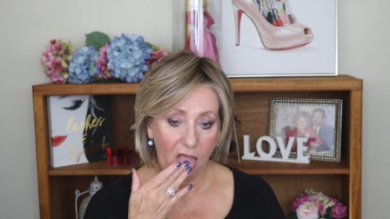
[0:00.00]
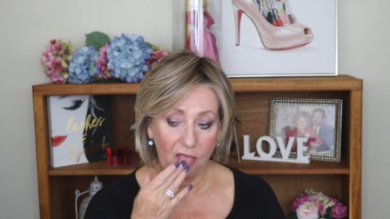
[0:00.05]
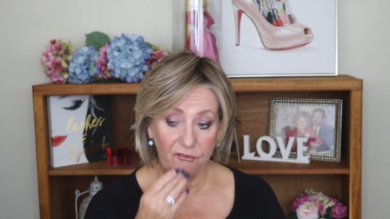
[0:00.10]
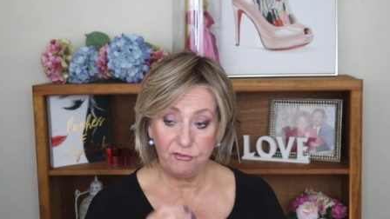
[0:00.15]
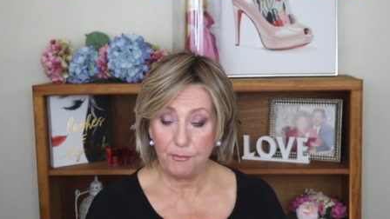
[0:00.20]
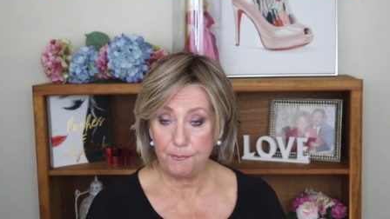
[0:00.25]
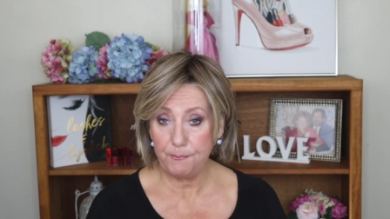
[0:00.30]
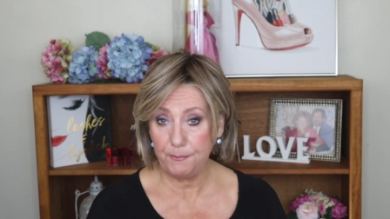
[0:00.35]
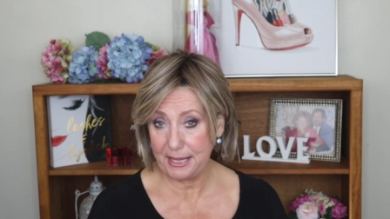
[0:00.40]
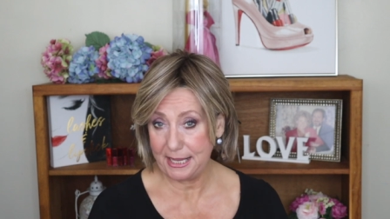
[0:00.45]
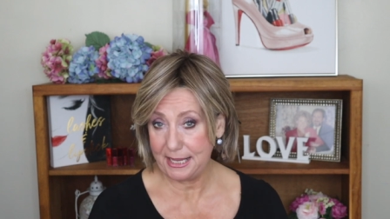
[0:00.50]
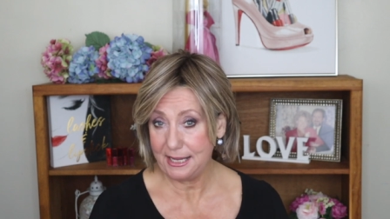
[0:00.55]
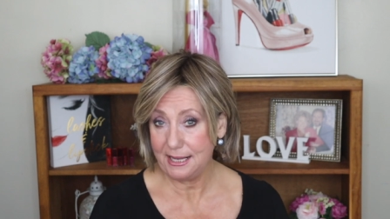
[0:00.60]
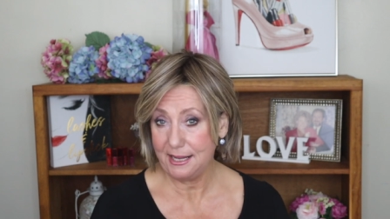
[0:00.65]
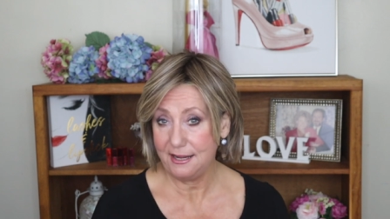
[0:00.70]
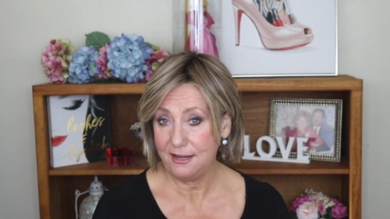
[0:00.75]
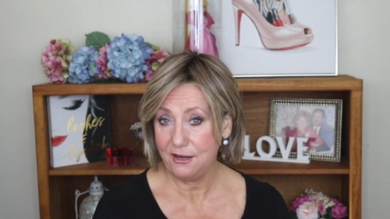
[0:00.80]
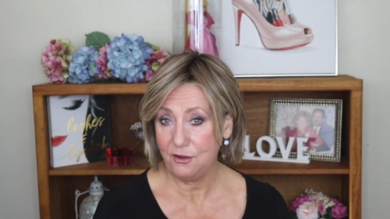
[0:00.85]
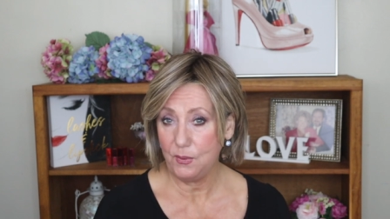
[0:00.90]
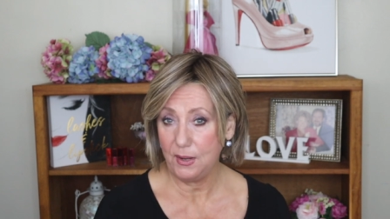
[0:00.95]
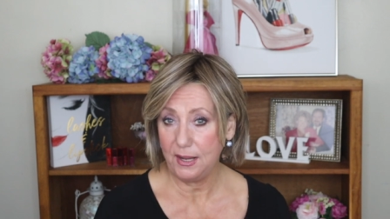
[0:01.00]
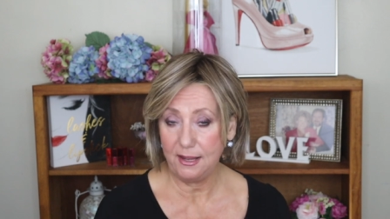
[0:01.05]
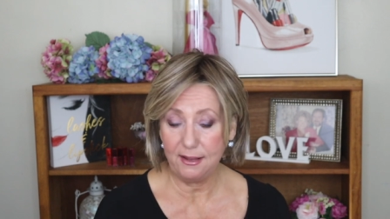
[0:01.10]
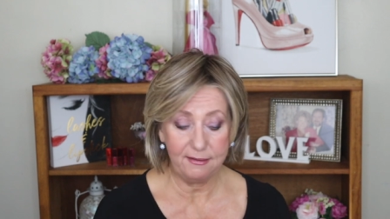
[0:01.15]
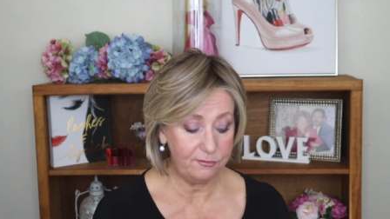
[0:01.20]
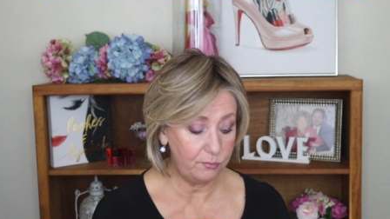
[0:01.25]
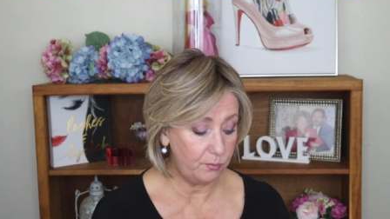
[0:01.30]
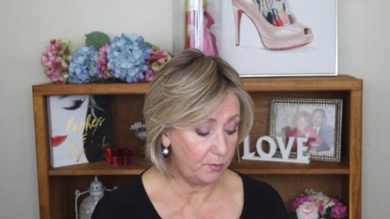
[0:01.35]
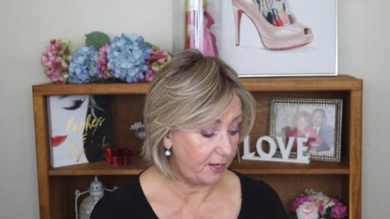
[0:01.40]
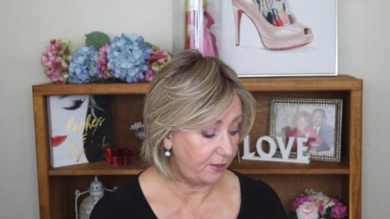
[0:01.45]
for me
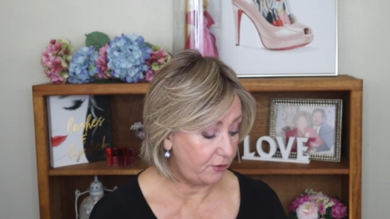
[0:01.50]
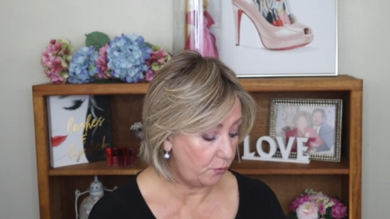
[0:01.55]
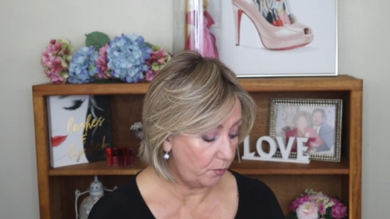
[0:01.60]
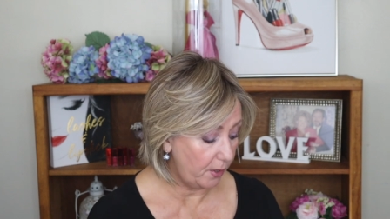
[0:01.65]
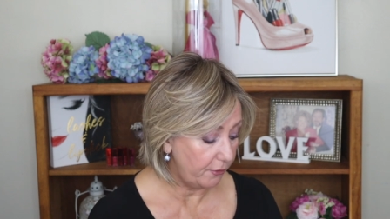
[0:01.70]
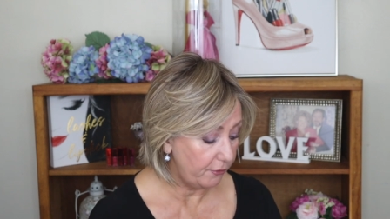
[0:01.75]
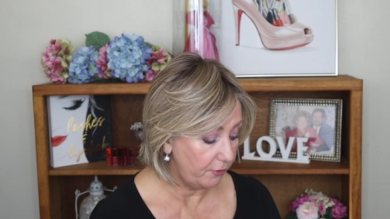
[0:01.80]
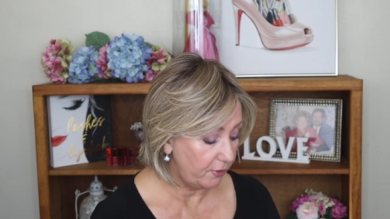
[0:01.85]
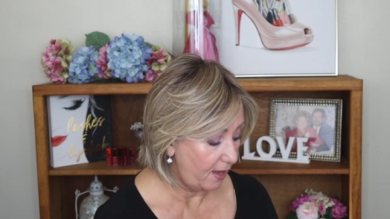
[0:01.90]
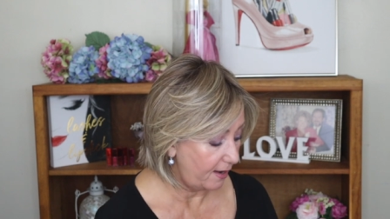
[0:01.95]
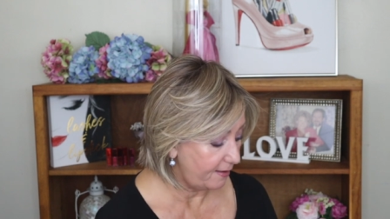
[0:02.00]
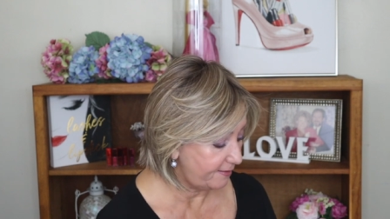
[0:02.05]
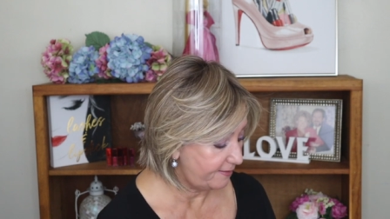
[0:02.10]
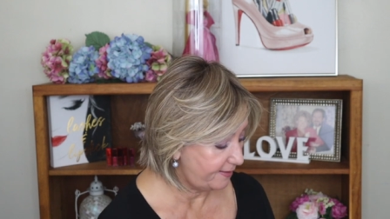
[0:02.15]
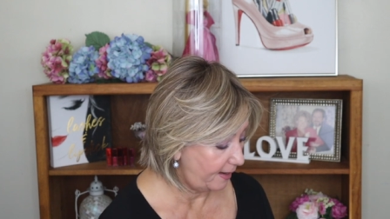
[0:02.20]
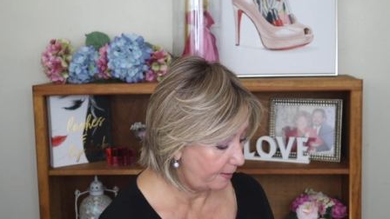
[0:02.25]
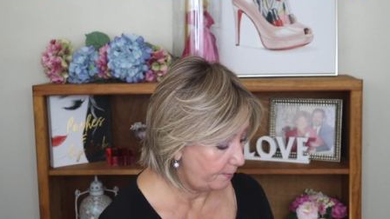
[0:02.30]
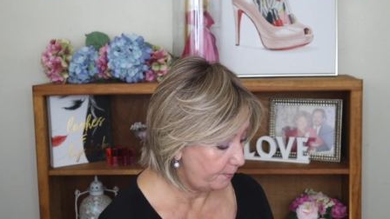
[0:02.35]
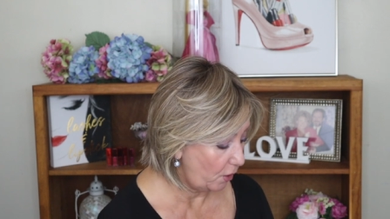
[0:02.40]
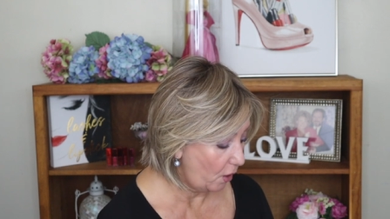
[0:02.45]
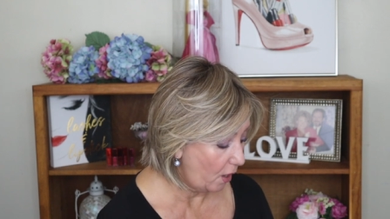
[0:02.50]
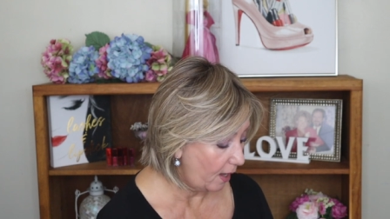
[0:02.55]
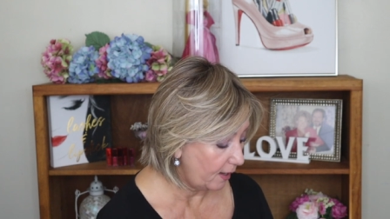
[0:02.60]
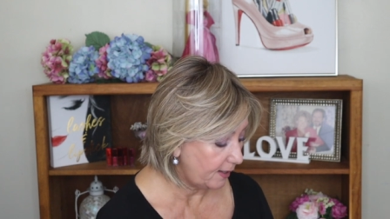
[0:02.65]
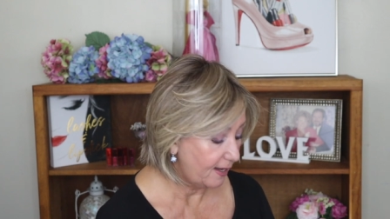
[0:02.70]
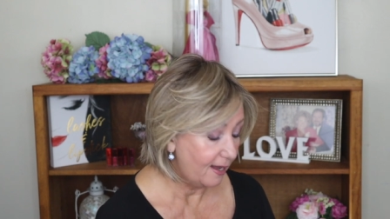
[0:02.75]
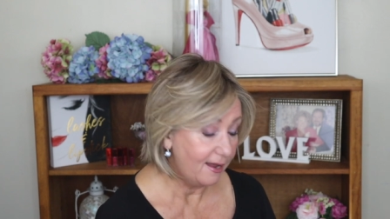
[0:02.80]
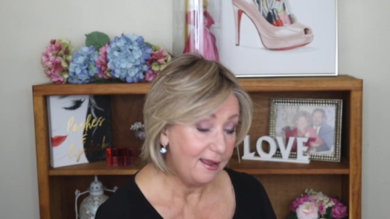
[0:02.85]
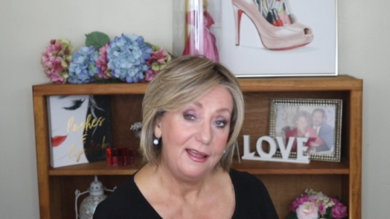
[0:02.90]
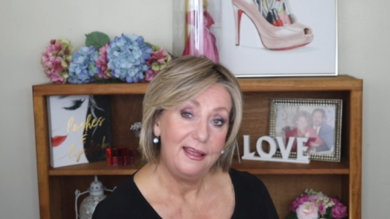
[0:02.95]
anyways, when you wear a lot of sunblock,